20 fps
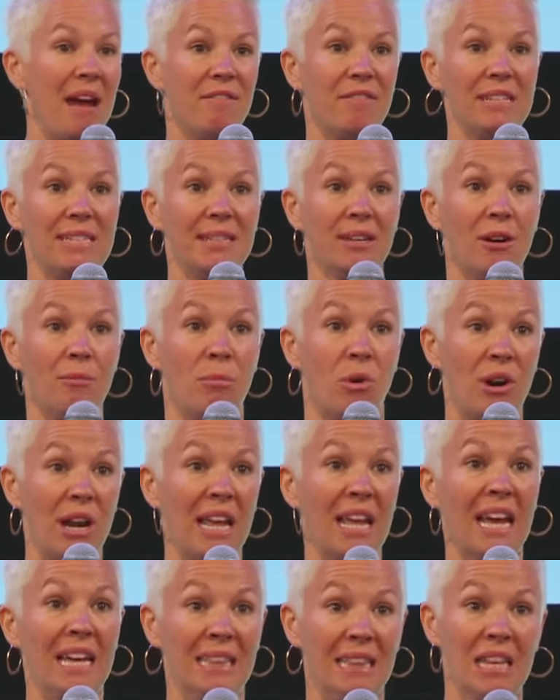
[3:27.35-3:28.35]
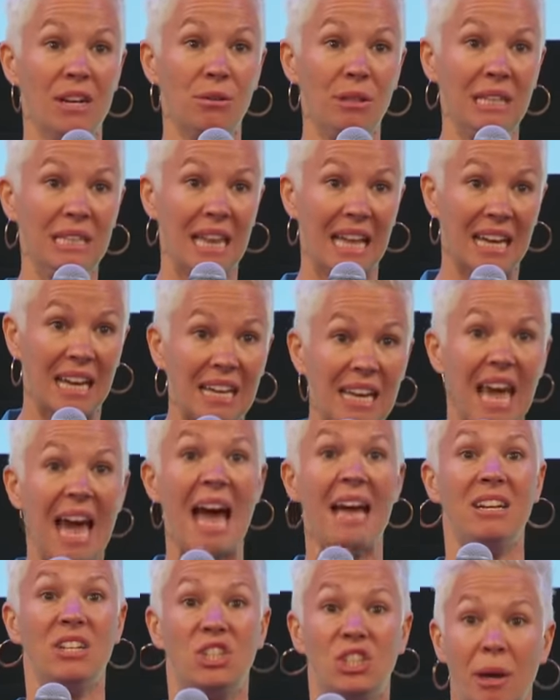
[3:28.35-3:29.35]
every single morning and literally like a
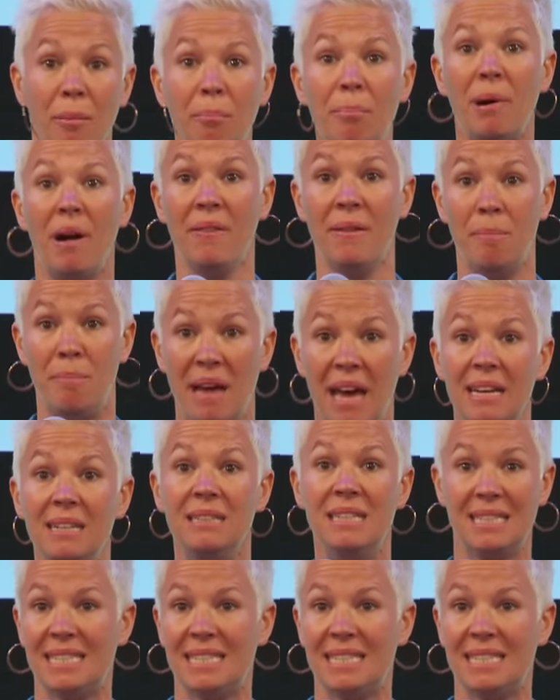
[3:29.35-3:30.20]
cat jump on the bed.